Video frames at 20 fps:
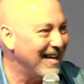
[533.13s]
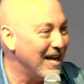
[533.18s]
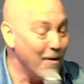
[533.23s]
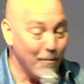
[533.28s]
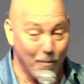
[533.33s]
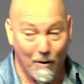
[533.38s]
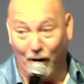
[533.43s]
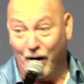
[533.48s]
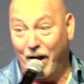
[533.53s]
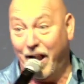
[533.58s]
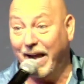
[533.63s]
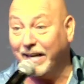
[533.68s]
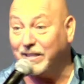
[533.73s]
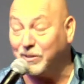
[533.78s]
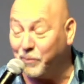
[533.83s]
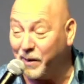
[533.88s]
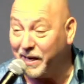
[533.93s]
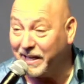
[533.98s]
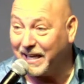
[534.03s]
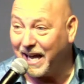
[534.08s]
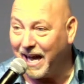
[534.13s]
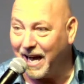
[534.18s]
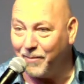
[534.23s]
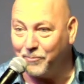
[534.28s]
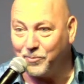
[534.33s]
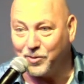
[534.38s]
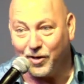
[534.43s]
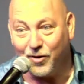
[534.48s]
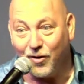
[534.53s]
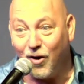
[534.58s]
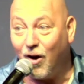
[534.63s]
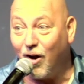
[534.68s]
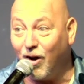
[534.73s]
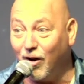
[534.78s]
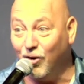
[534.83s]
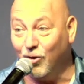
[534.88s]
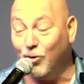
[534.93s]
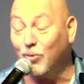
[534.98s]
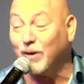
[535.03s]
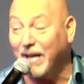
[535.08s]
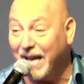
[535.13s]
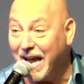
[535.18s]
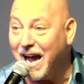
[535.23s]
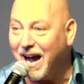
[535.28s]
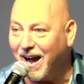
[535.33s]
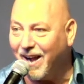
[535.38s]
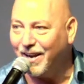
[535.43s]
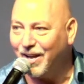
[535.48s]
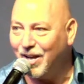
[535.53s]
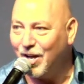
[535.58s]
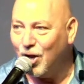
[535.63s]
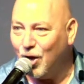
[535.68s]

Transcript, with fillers: Well, next week comes, and oh, look out.